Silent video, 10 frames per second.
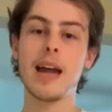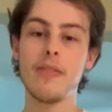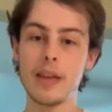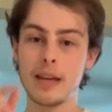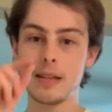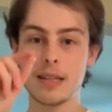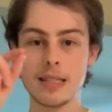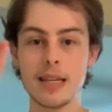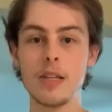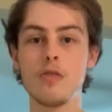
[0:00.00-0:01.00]
and then
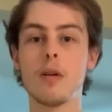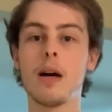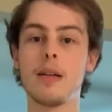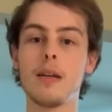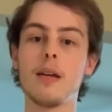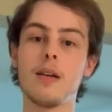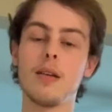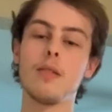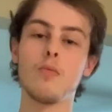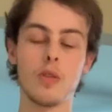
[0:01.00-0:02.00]
continue on
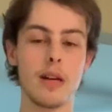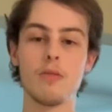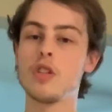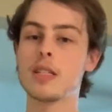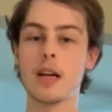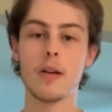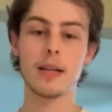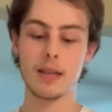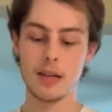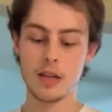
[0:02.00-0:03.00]
where they were just
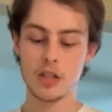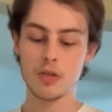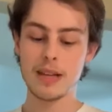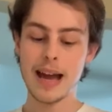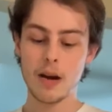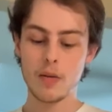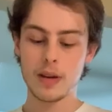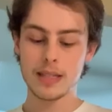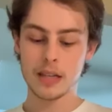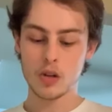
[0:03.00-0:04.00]
going. So now
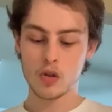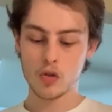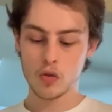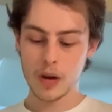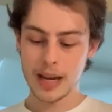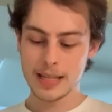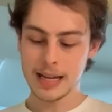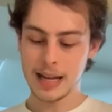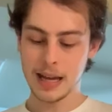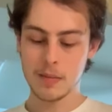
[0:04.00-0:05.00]
is a great
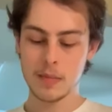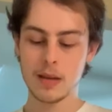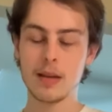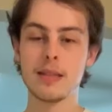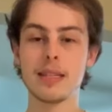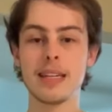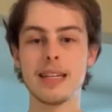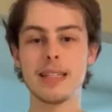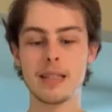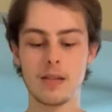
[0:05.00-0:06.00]
time to
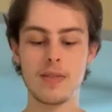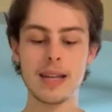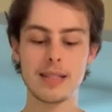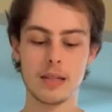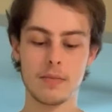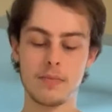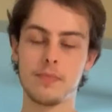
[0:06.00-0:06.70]
get into investing.